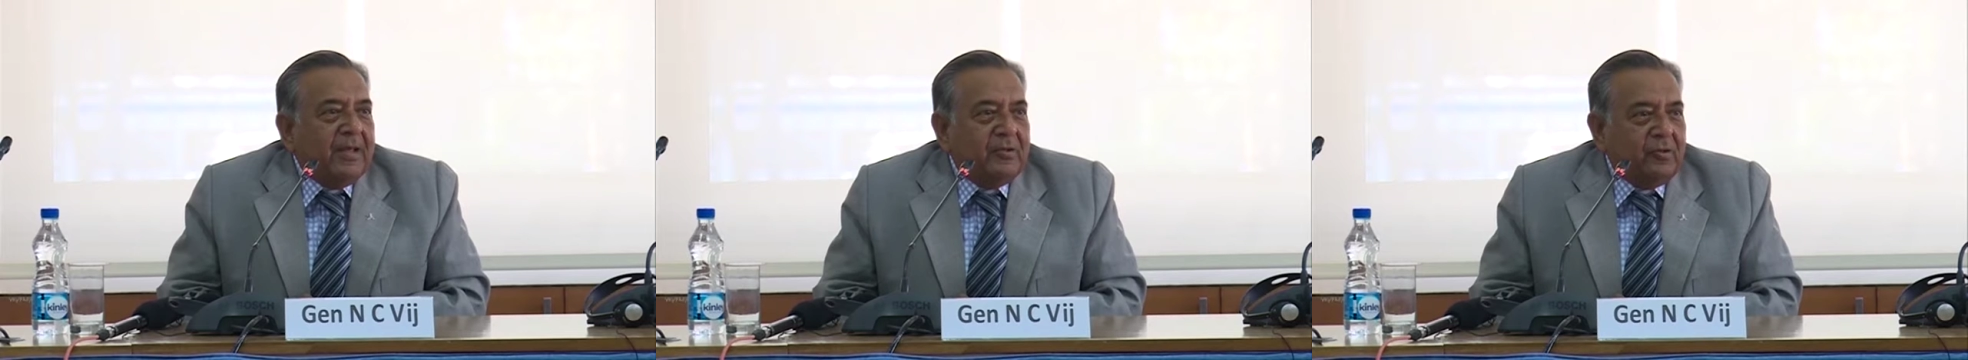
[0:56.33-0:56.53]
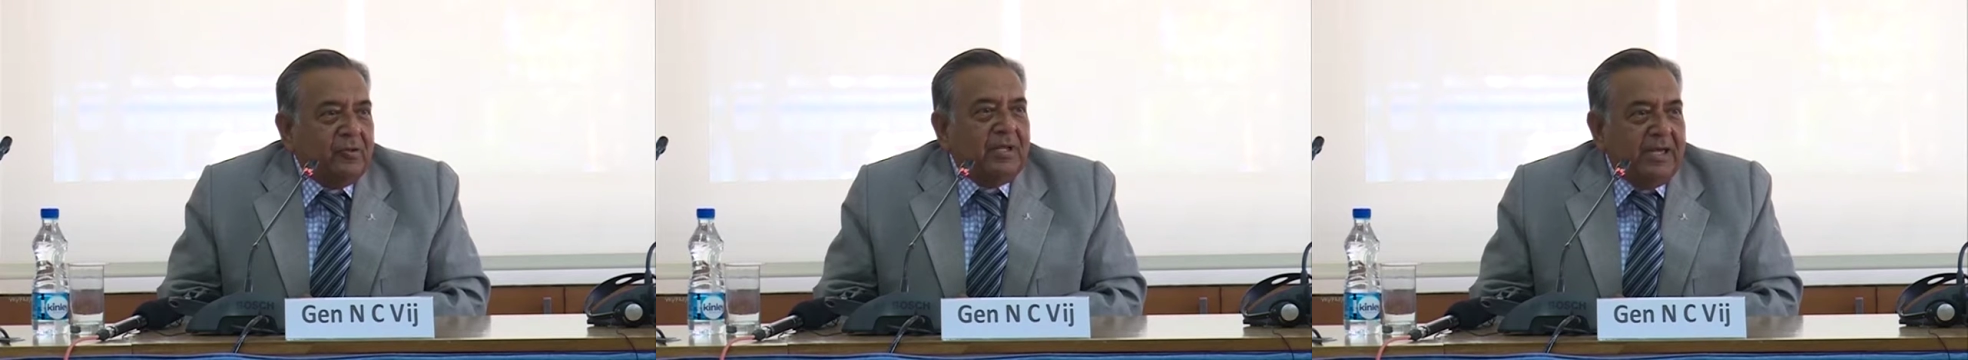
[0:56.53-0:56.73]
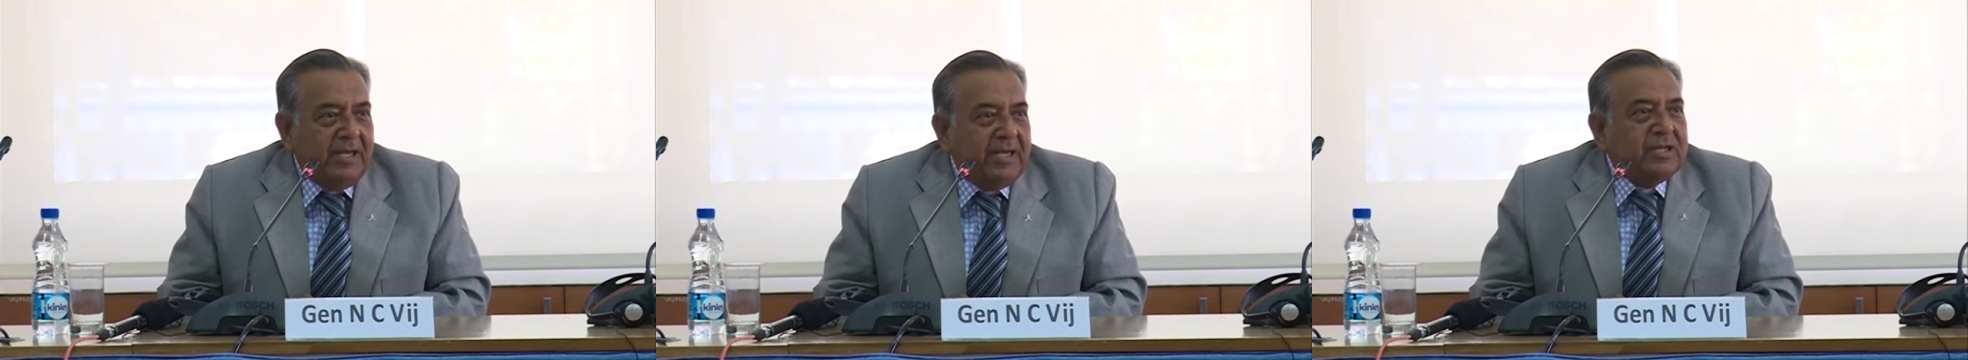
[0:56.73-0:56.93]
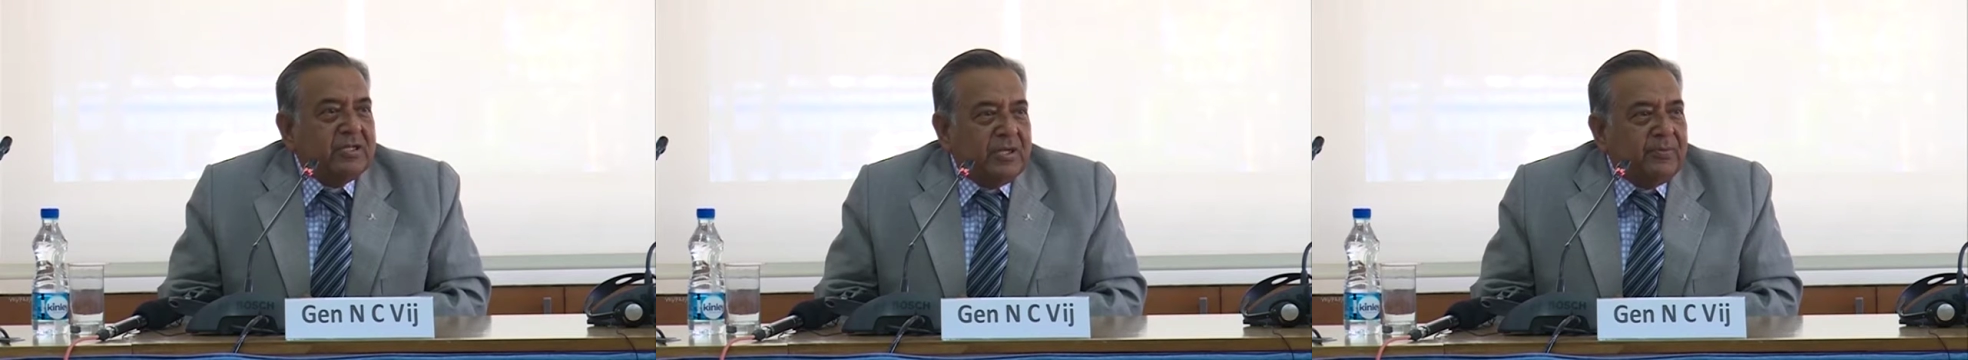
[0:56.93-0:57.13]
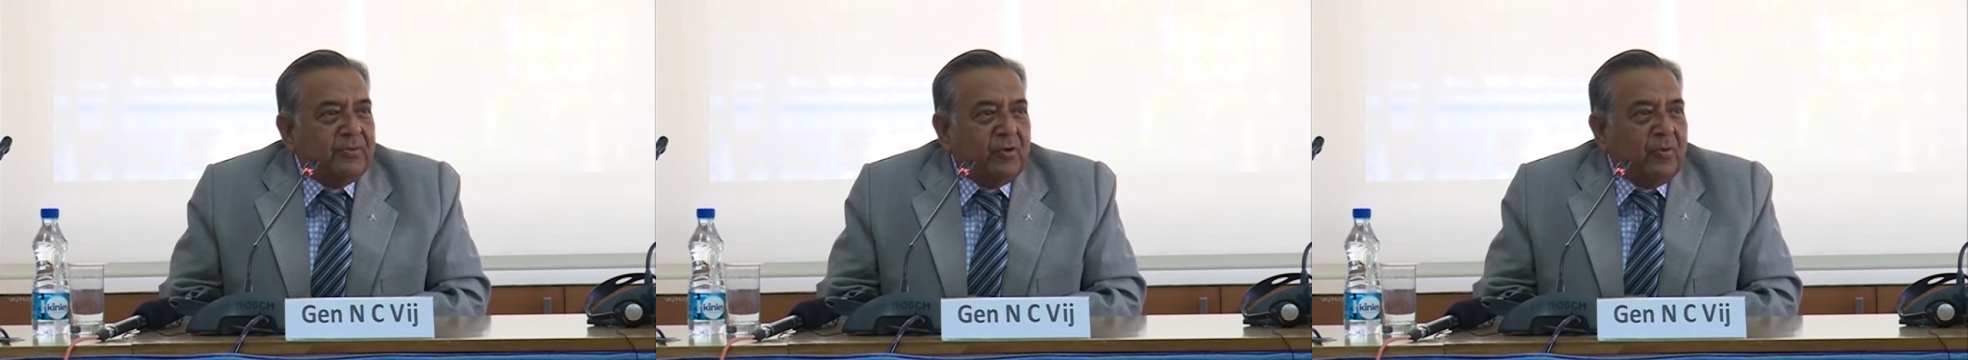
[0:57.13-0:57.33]
So the
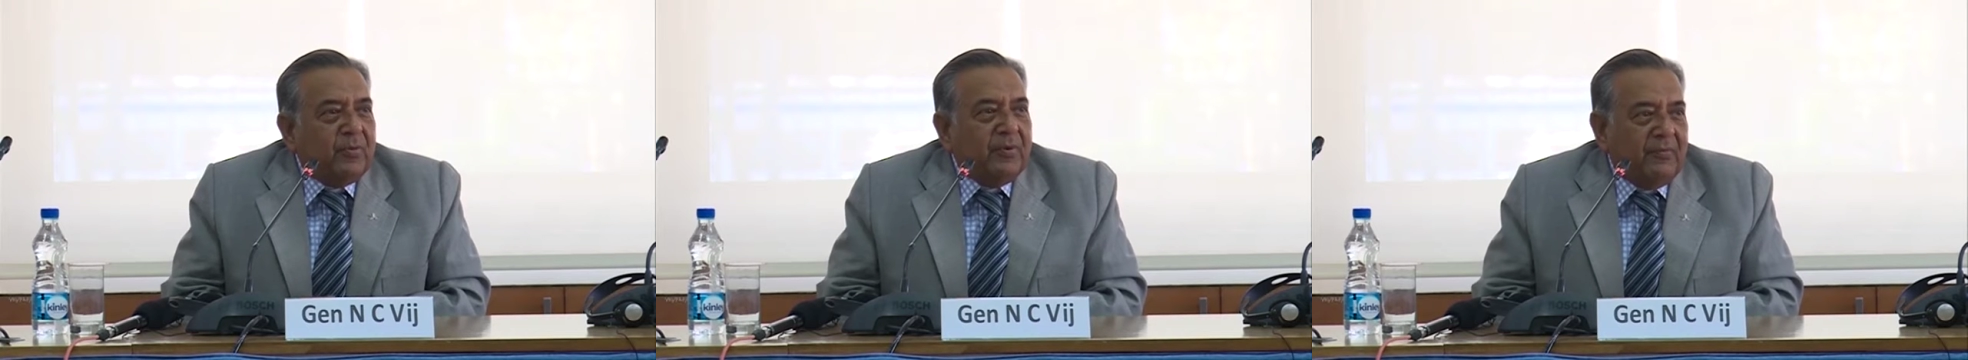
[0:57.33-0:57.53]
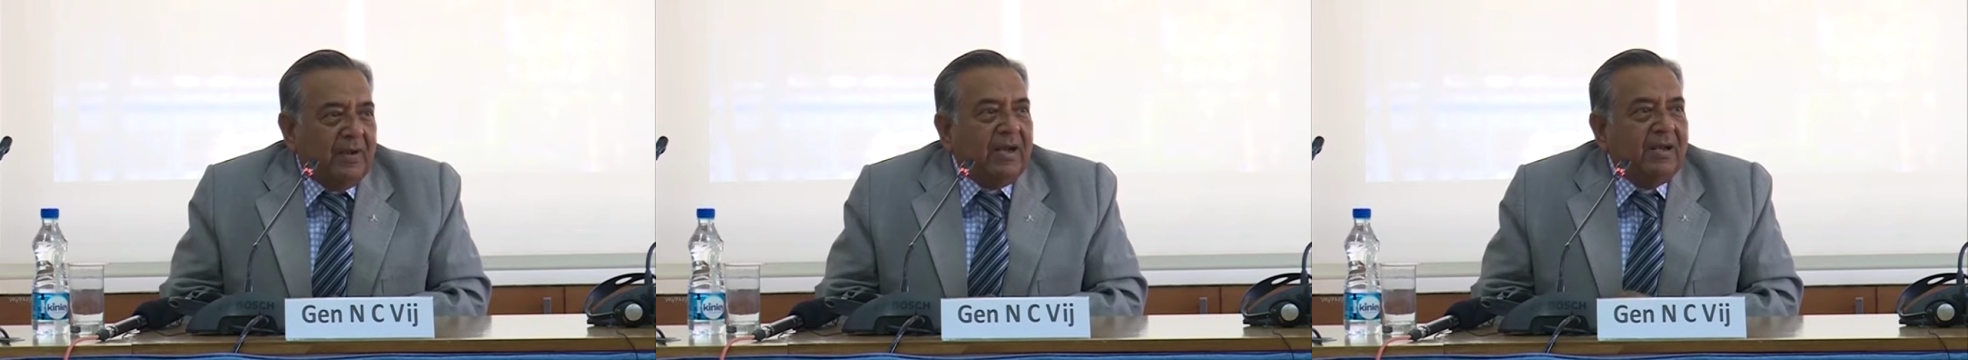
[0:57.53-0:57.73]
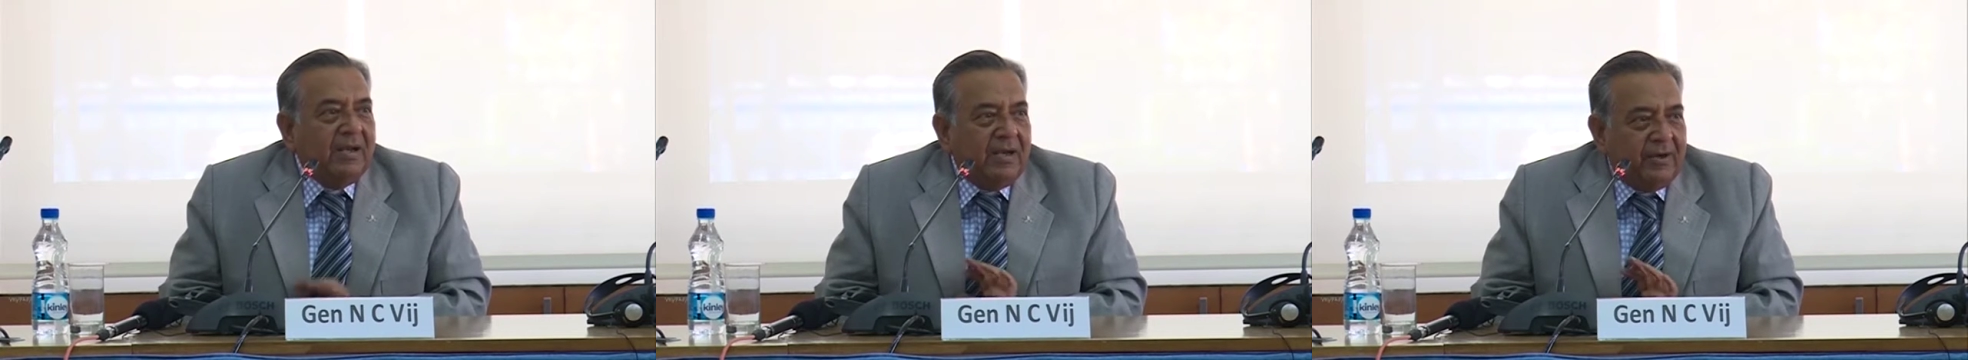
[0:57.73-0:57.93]
leadership should be well